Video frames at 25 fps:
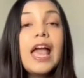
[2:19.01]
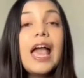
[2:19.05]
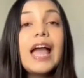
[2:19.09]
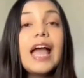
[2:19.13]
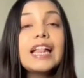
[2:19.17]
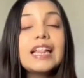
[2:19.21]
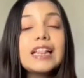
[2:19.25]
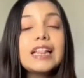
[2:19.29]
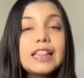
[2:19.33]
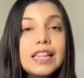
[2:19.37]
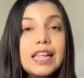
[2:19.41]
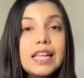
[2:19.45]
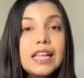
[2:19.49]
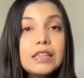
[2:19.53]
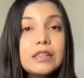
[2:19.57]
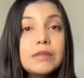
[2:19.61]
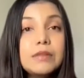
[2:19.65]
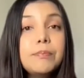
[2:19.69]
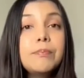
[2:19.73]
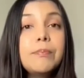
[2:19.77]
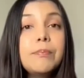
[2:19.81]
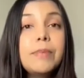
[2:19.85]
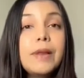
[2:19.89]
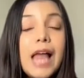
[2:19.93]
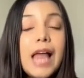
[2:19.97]
And
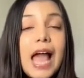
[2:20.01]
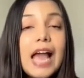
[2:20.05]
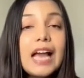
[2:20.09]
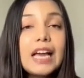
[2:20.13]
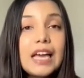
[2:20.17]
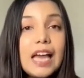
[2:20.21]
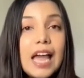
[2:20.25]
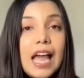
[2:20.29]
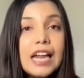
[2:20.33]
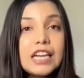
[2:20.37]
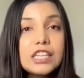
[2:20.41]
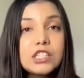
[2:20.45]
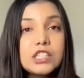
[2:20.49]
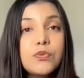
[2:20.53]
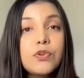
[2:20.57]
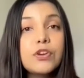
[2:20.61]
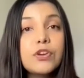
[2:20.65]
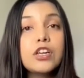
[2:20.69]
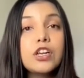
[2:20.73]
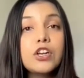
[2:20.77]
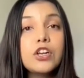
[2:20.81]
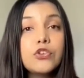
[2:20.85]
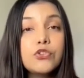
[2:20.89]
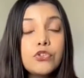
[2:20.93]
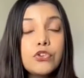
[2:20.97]
then black ants were
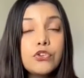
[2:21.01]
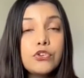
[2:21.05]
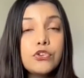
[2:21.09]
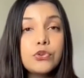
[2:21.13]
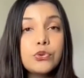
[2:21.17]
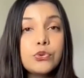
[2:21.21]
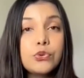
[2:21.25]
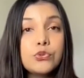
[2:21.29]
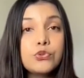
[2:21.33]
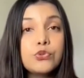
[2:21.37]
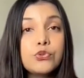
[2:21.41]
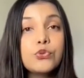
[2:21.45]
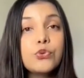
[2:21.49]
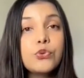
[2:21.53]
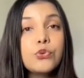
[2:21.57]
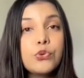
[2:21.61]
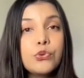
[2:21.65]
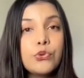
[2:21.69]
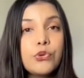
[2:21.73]
introduced to